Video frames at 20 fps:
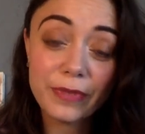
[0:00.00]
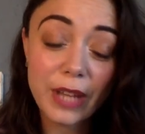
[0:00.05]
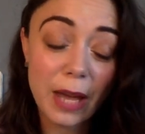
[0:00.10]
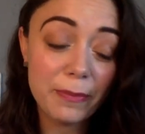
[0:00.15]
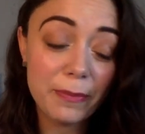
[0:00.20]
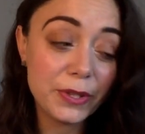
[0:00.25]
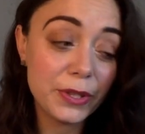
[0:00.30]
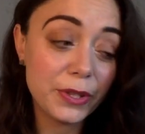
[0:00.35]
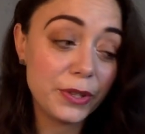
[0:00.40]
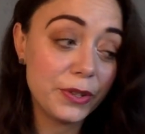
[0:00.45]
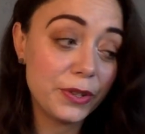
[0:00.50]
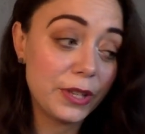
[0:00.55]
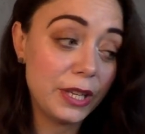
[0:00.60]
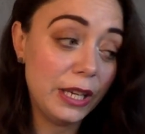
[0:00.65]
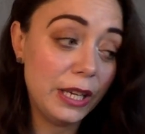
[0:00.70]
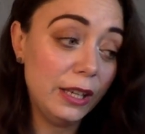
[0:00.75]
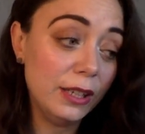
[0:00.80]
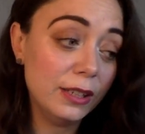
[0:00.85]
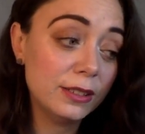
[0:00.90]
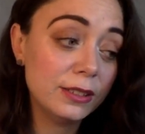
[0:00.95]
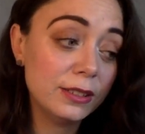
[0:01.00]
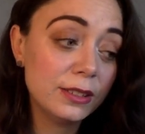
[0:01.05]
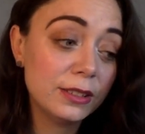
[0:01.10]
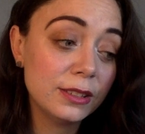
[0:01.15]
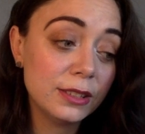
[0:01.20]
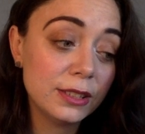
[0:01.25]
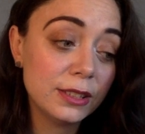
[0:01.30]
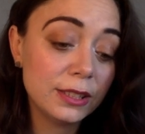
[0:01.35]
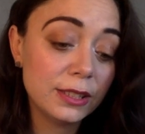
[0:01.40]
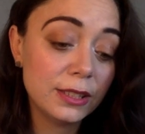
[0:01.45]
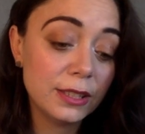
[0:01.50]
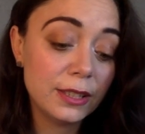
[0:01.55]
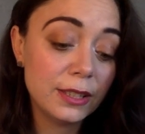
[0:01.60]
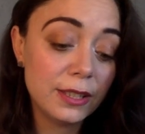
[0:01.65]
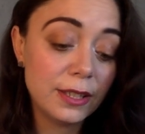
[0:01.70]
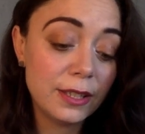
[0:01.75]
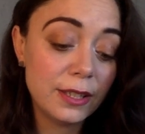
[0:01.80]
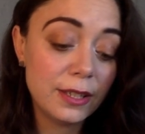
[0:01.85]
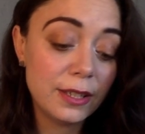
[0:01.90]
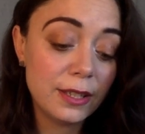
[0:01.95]
absolutely.
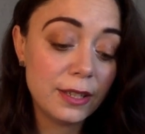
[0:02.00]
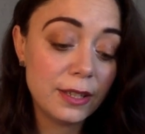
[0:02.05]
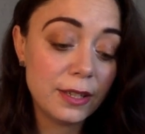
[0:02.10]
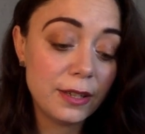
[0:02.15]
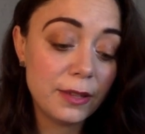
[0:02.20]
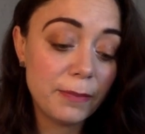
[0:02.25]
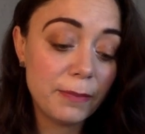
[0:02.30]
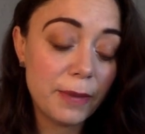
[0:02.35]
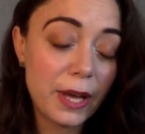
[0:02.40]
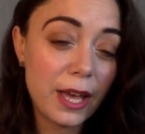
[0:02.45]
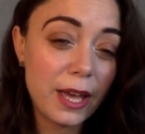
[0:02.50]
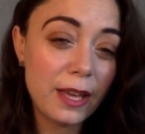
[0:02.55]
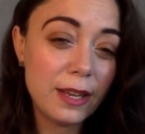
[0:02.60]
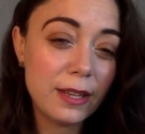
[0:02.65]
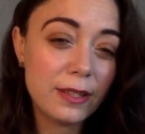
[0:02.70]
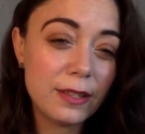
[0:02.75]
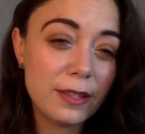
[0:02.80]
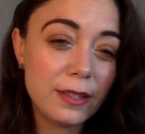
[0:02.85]
But